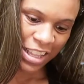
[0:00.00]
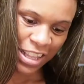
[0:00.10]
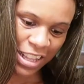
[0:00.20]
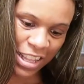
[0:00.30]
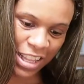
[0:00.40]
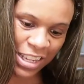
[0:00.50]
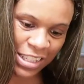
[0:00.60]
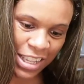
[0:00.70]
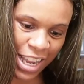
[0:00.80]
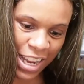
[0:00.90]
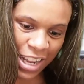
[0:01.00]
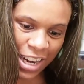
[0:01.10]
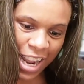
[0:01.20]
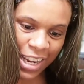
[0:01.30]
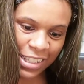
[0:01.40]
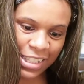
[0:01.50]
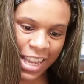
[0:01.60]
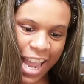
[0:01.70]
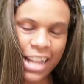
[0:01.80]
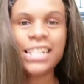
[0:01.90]
It looks like a nice,
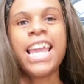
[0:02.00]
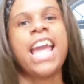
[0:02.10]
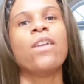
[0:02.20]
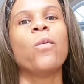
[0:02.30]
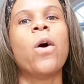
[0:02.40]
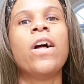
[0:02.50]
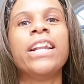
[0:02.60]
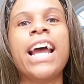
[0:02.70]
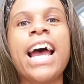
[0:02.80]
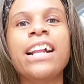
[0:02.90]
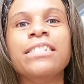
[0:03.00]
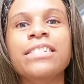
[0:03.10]
tan walnut.